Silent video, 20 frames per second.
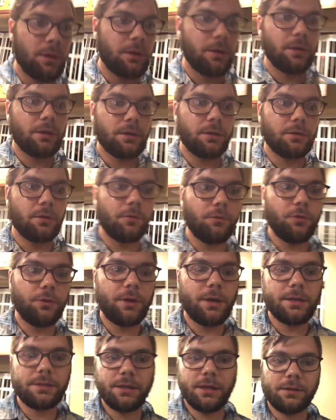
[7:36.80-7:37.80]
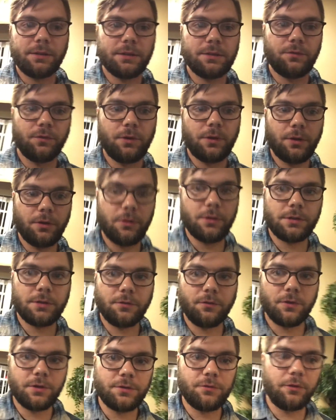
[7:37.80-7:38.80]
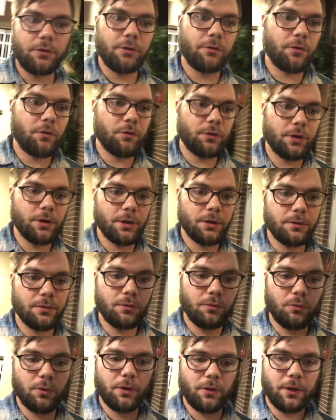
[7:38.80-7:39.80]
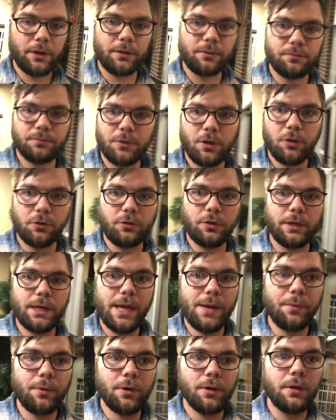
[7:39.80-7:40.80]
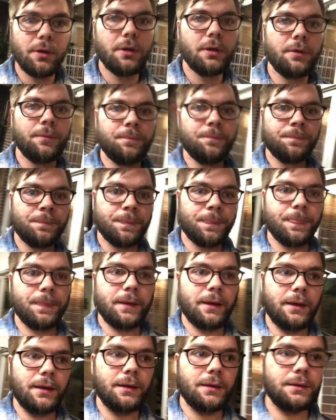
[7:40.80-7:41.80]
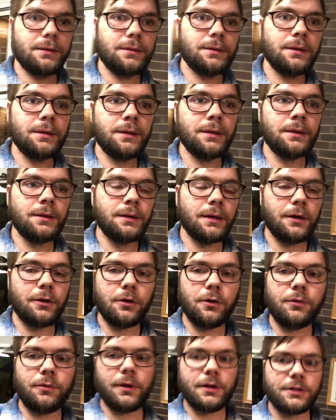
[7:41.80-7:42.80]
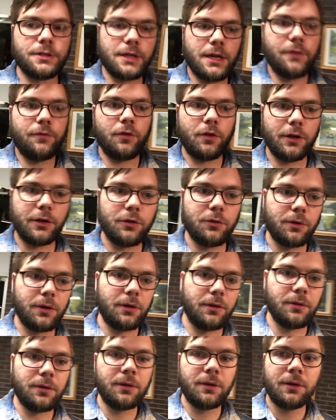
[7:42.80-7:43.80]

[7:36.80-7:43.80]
And hopefully you guys like this video. This is the first video I've ever done where I like talk to a camera, and I don't know, I just kind of feel like doing it.